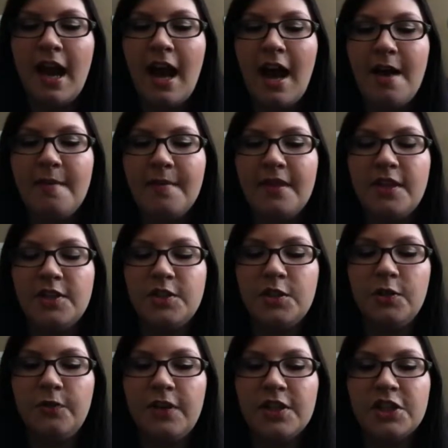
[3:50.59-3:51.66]
And then
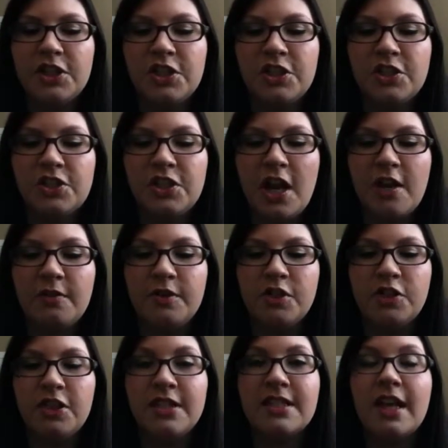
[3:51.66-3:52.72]
Too Faced Shadow
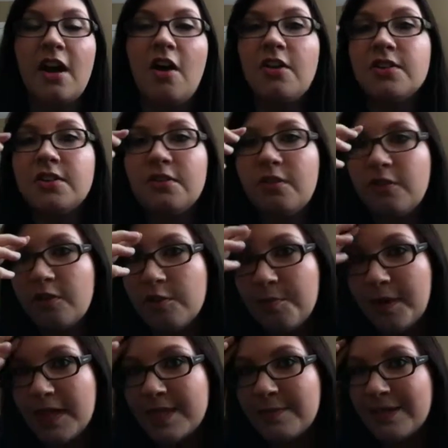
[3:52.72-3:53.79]
Insurance, I also don't know the
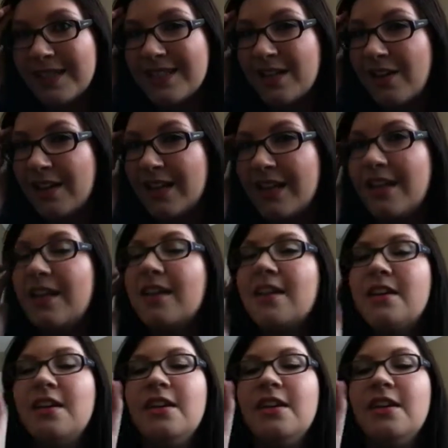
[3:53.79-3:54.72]
price because I got it in a